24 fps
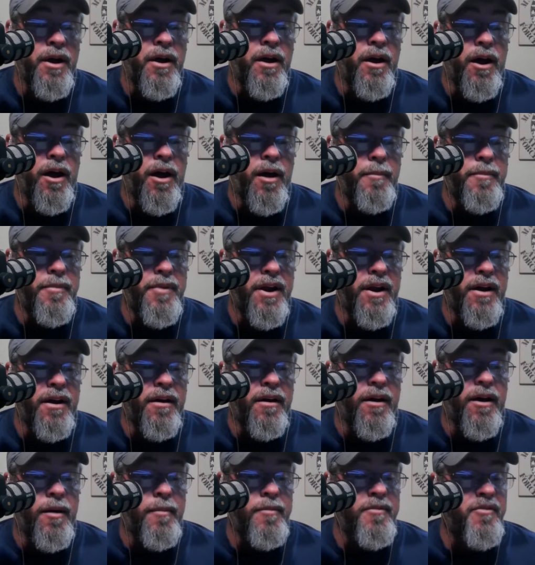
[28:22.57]

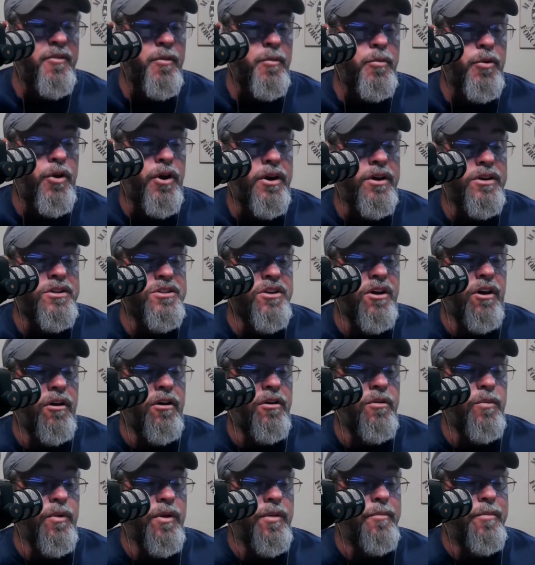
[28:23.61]
Opt for products
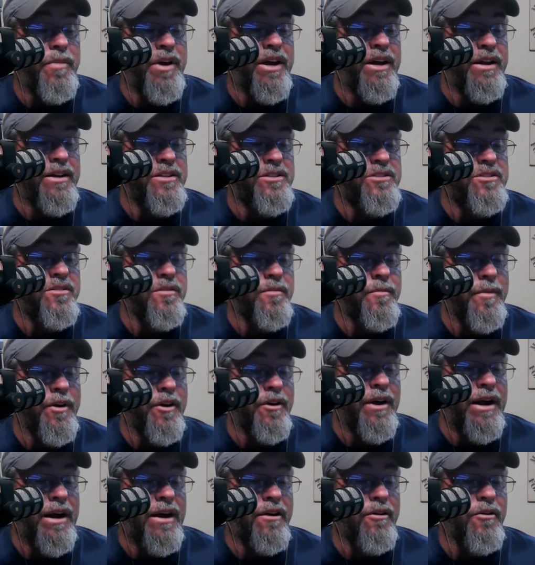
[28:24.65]
colored with beets,
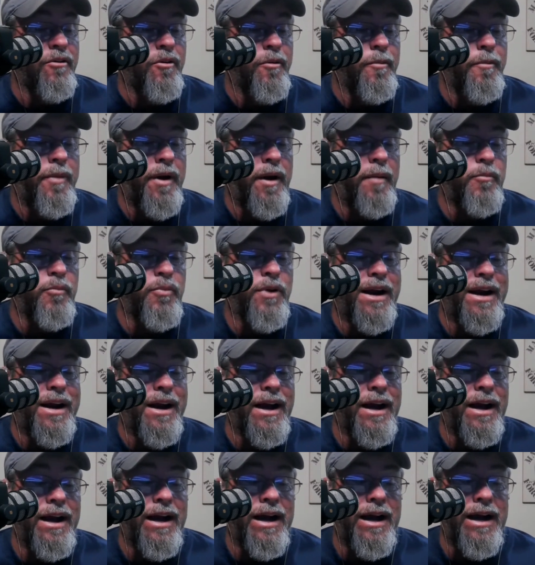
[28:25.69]
turmeric, or
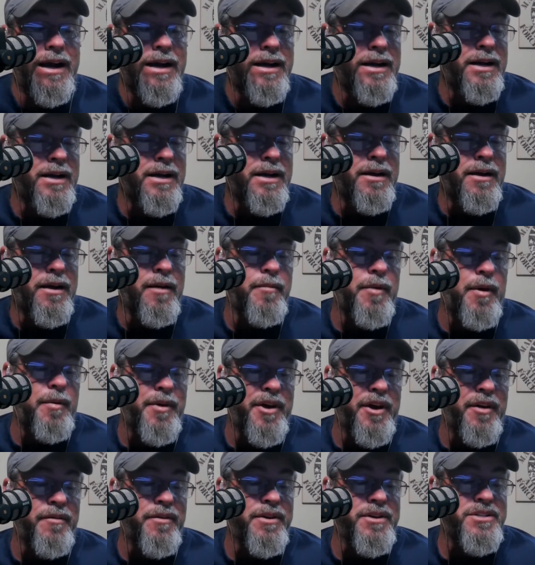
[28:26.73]
paprika. That might
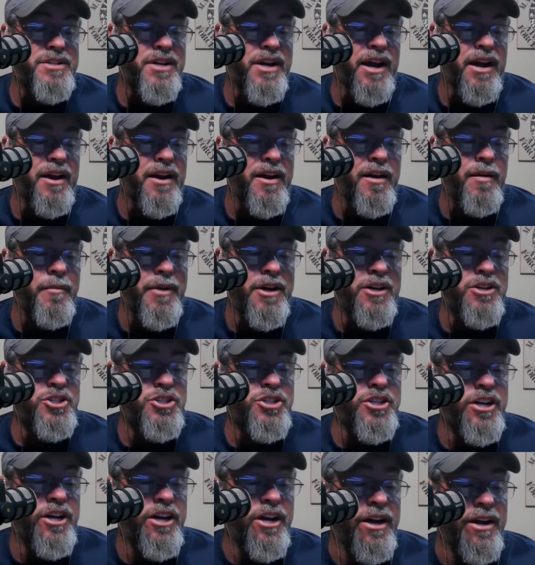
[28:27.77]
be interesting. And
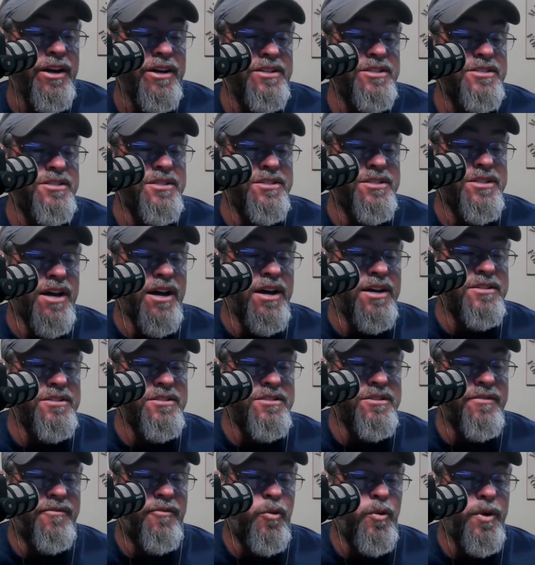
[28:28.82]
MSG and its
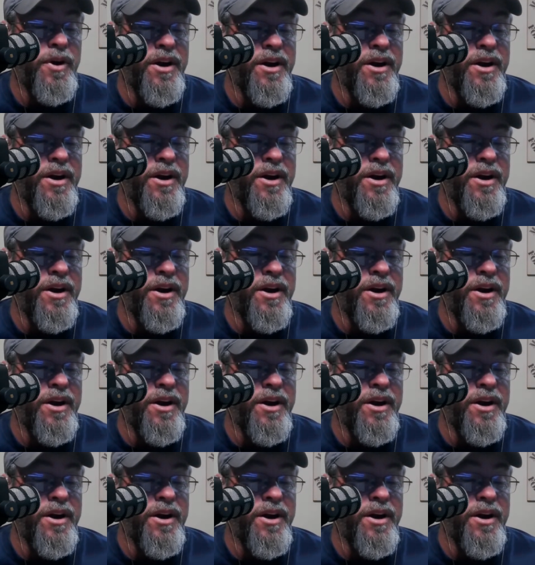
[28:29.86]
disguises. Avoid